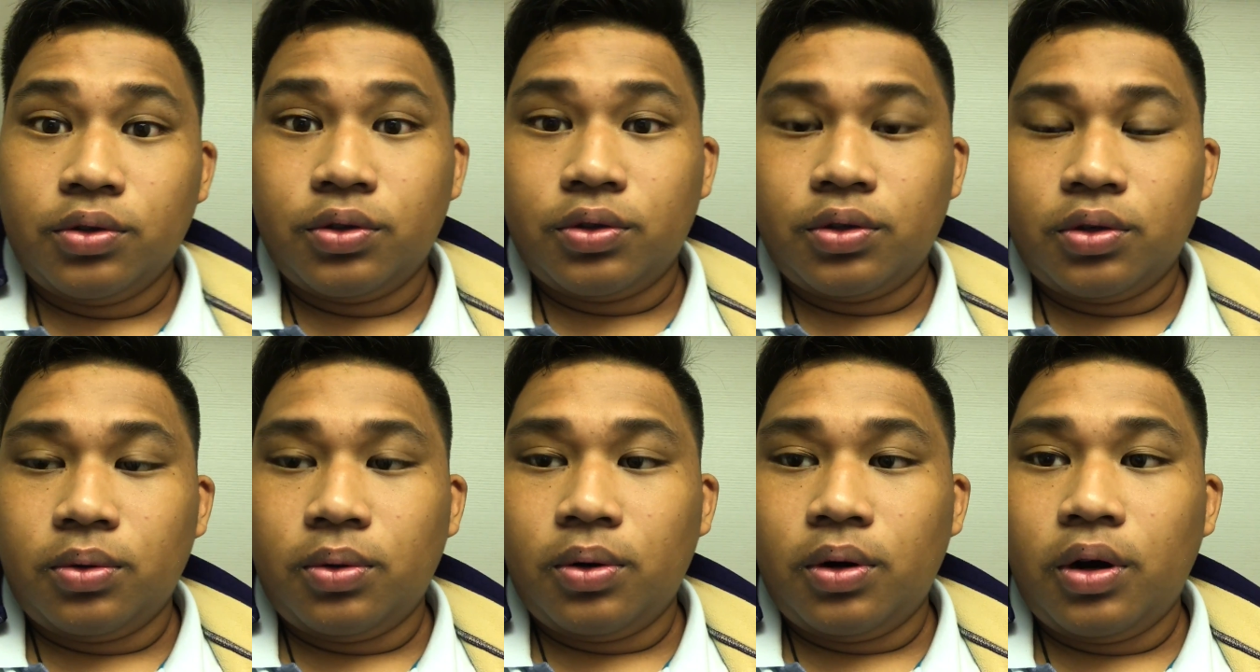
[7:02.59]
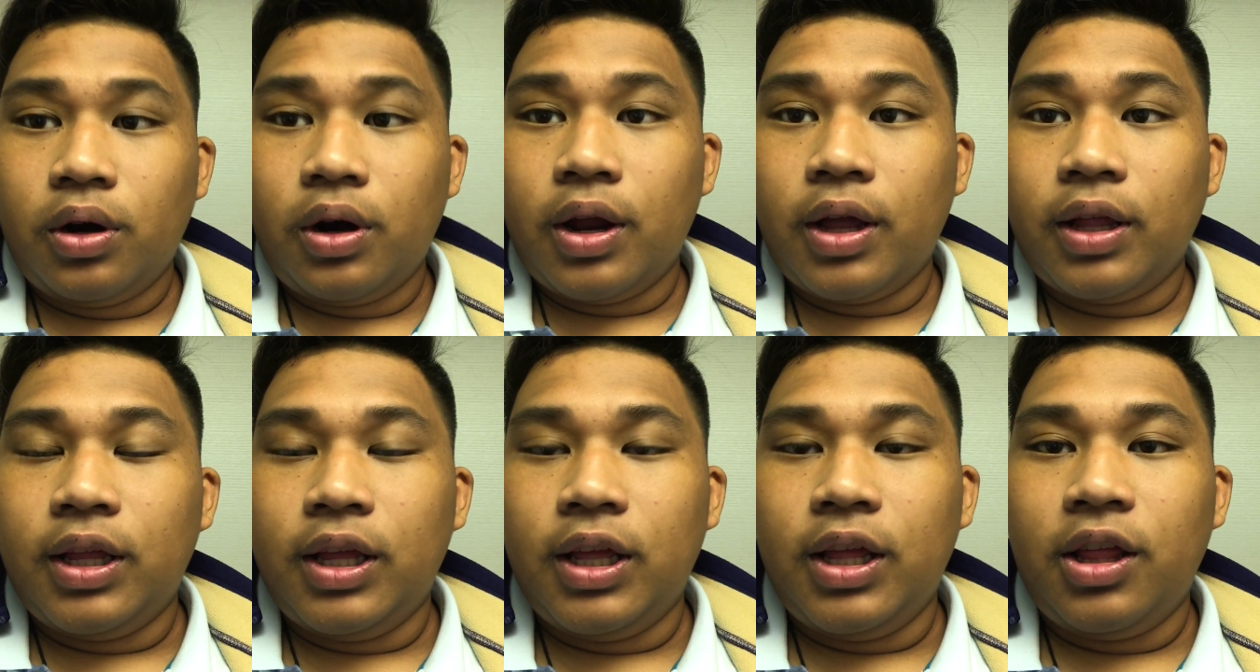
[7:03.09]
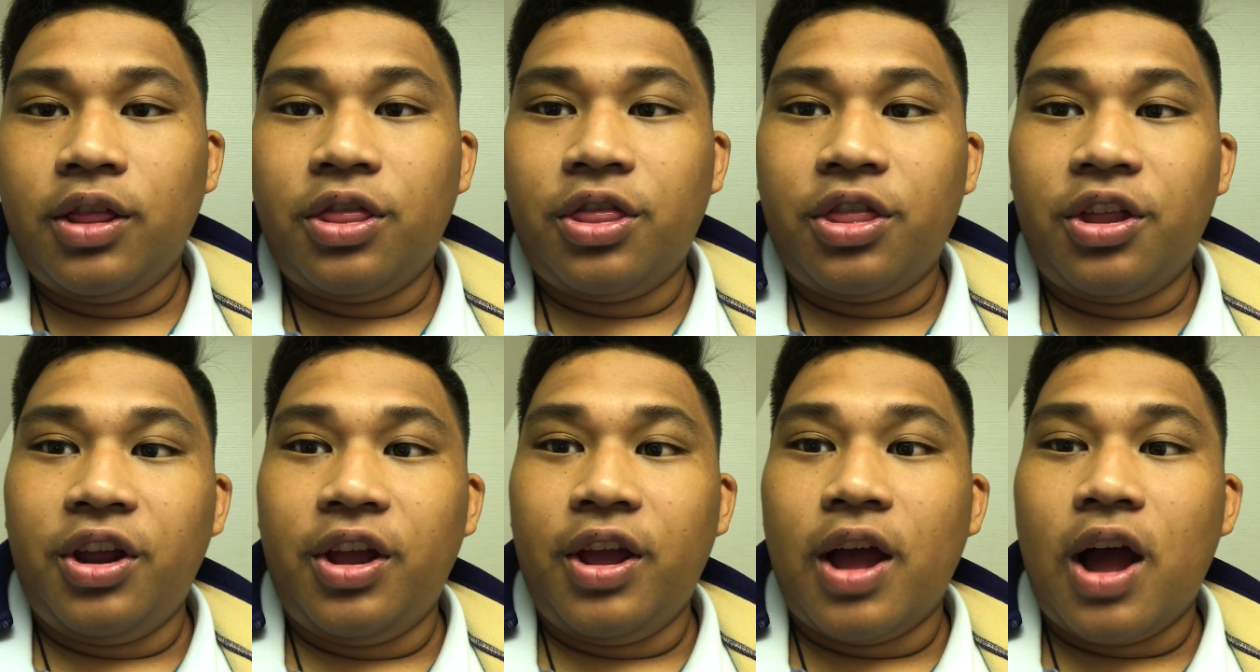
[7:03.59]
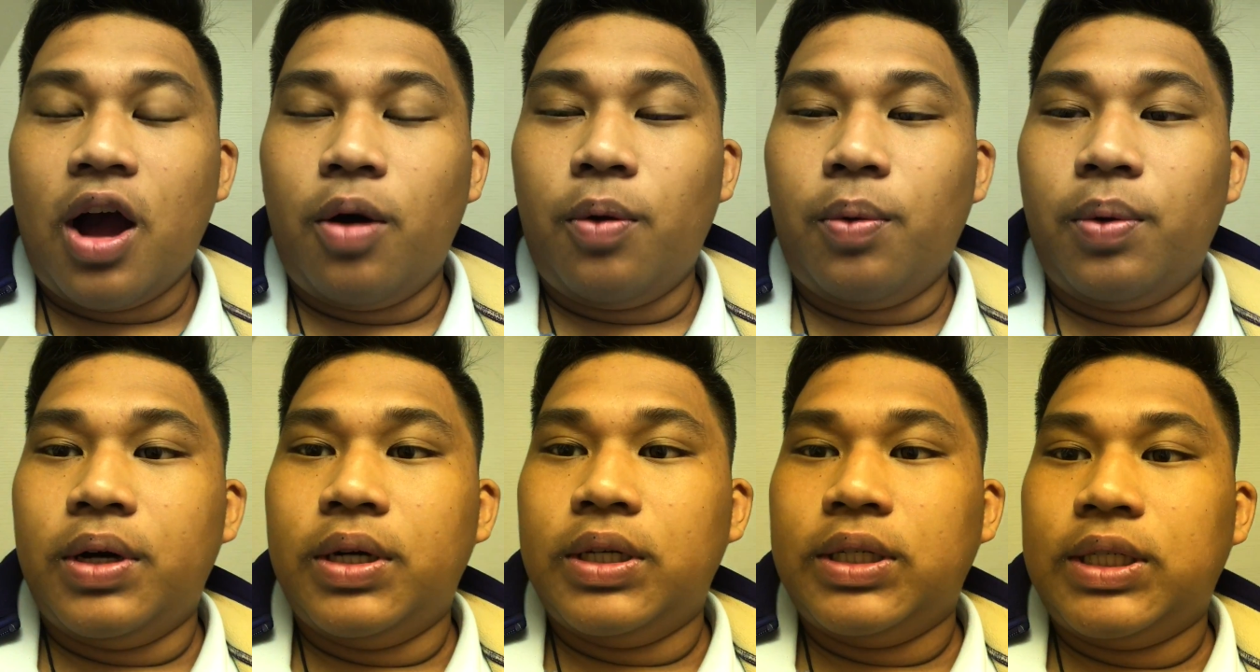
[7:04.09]
So we're already 3
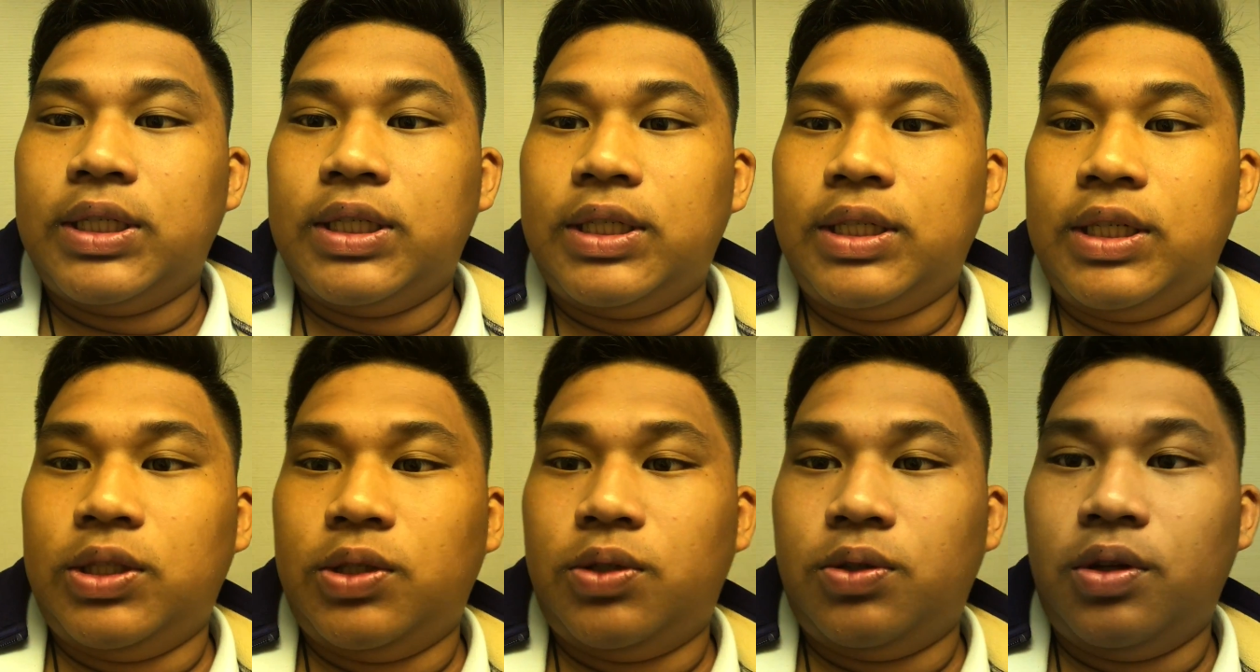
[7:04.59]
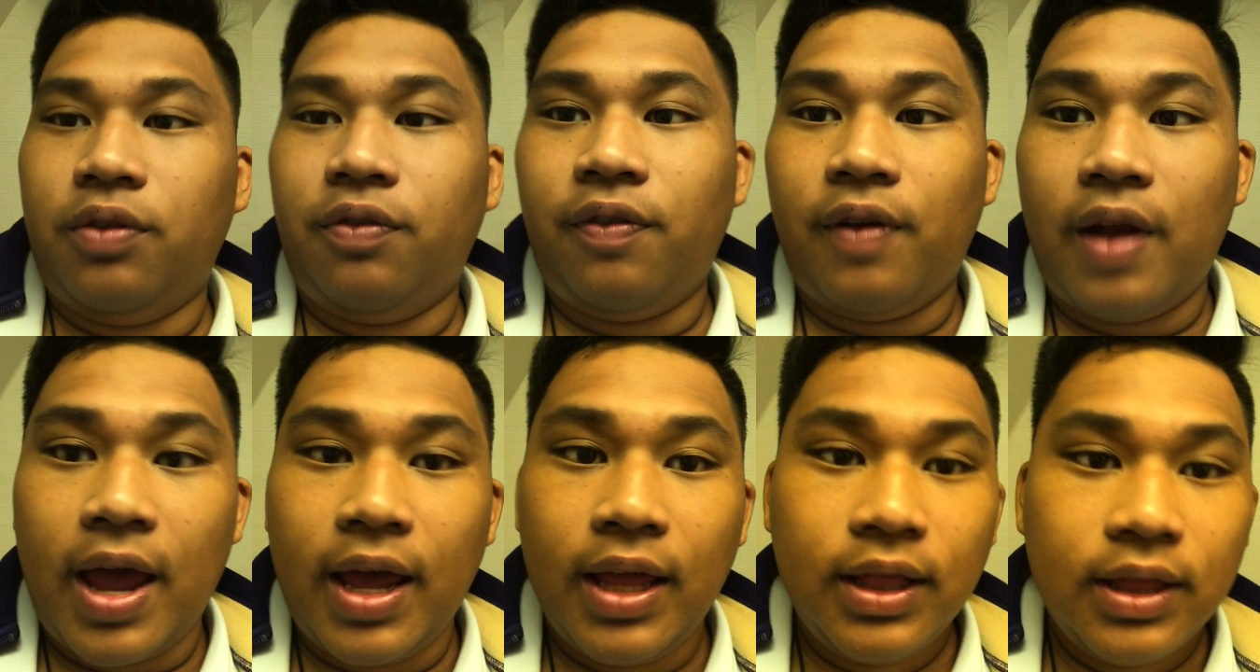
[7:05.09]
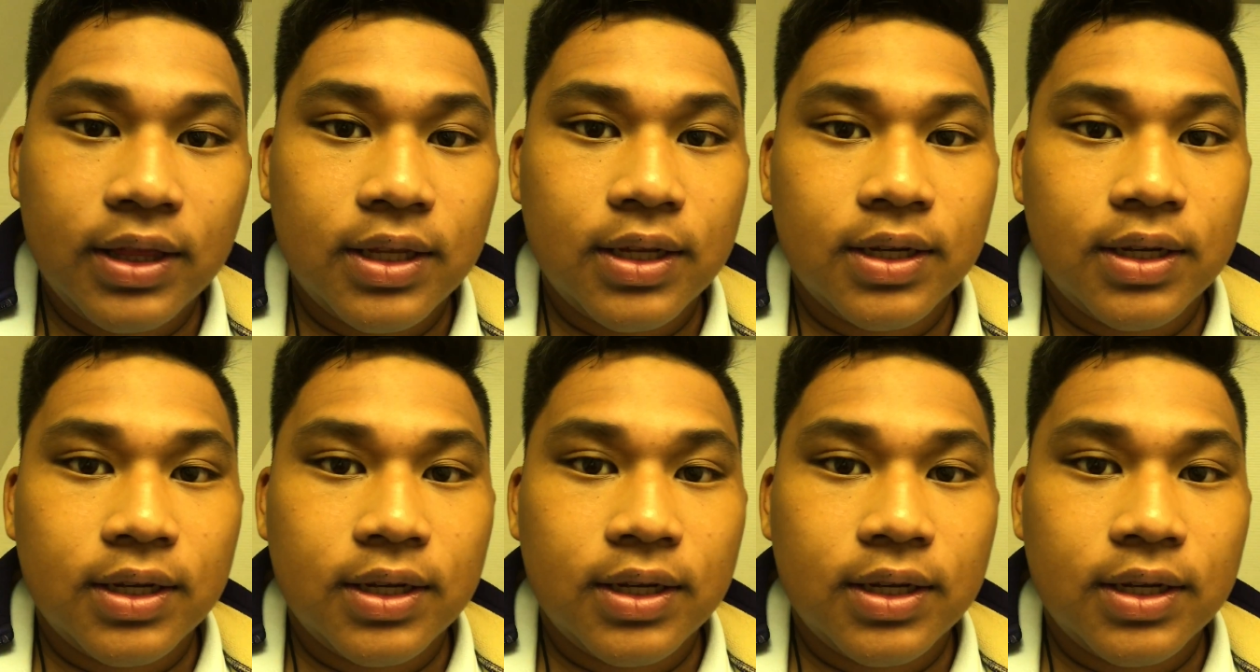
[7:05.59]
hours into the flight.